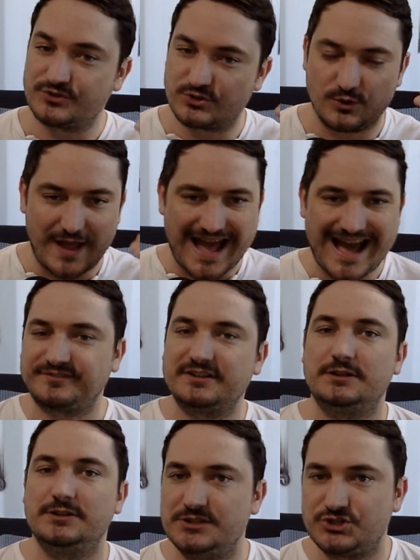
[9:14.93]
So you have to
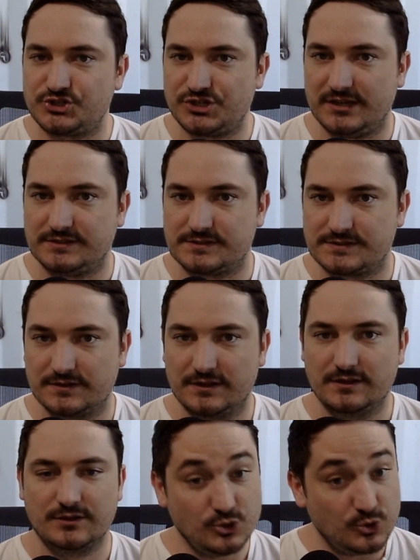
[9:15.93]
clean the sheets.
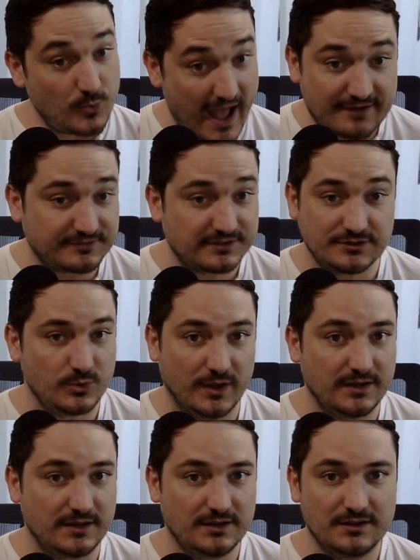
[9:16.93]
You have to do
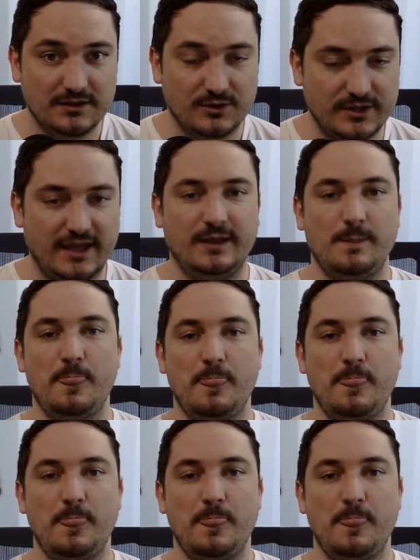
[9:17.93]
it, okay?